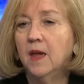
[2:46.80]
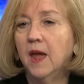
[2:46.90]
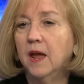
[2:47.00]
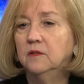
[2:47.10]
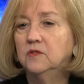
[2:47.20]

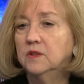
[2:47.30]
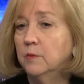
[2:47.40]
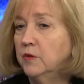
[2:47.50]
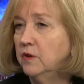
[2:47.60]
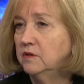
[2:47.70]
And
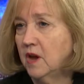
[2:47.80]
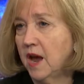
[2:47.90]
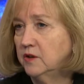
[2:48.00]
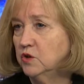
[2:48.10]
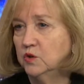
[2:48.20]
some of these
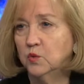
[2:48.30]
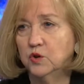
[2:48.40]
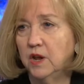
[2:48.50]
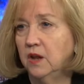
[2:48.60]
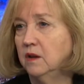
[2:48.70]
actions were
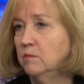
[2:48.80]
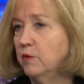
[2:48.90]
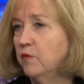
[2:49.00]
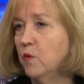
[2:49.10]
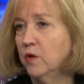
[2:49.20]
taken
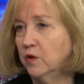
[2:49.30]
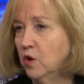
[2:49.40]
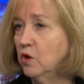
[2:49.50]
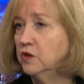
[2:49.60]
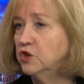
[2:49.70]
before the
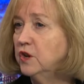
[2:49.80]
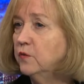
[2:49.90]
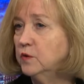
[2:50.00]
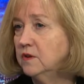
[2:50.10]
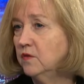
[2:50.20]
current
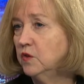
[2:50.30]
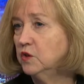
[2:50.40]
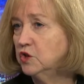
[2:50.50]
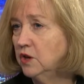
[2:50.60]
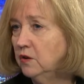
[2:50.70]
chief was even the
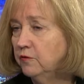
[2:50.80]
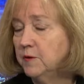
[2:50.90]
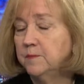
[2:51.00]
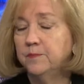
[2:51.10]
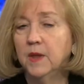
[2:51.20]
chief.
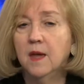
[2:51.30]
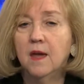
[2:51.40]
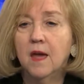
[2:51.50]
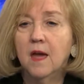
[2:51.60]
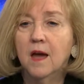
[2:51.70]

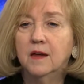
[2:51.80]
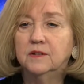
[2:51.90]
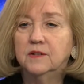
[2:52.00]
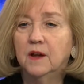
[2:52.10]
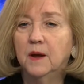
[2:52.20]

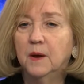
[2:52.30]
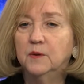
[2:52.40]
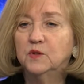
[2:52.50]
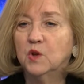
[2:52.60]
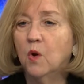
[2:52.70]
And uh,
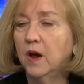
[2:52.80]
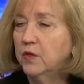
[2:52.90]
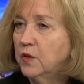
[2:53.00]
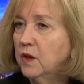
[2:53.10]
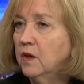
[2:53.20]
so I
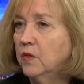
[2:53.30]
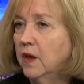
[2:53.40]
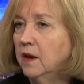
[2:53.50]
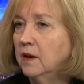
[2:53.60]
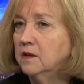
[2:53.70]
think
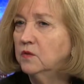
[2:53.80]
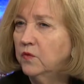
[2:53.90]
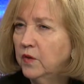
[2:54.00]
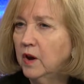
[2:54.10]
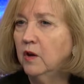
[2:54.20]
that it's
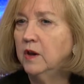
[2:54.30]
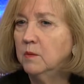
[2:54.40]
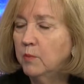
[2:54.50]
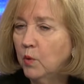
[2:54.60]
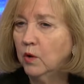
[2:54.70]
very
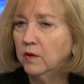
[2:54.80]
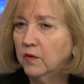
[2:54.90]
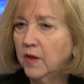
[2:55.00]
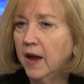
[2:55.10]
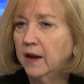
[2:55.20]

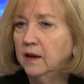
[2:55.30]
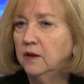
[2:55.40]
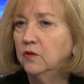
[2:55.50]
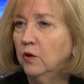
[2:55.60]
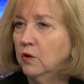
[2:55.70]
important that
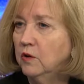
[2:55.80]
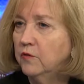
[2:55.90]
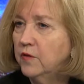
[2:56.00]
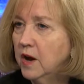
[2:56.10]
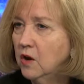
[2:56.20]
internal
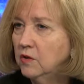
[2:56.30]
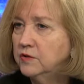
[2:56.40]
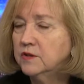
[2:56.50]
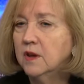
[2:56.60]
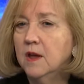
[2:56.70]

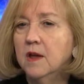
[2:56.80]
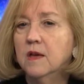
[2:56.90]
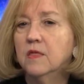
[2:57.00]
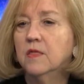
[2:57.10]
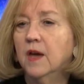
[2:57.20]
affairs,
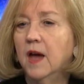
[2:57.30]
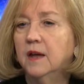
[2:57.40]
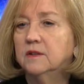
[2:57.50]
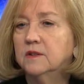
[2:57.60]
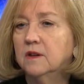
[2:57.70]

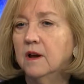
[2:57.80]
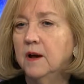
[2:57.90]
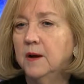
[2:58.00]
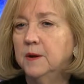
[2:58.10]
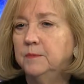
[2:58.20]
that
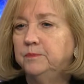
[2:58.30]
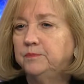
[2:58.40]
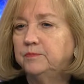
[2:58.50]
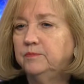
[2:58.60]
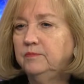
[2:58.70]
um,
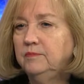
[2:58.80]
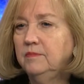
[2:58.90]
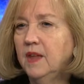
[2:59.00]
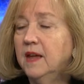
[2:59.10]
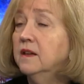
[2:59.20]

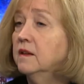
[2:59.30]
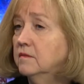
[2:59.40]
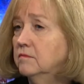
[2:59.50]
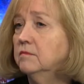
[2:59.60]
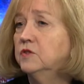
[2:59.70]
it
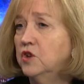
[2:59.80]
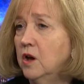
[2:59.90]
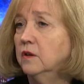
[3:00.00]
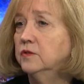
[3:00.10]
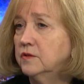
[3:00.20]

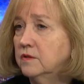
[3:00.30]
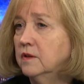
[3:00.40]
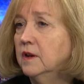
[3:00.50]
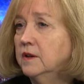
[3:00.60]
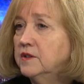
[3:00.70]
does
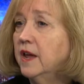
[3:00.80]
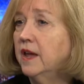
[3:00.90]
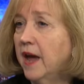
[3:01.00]
take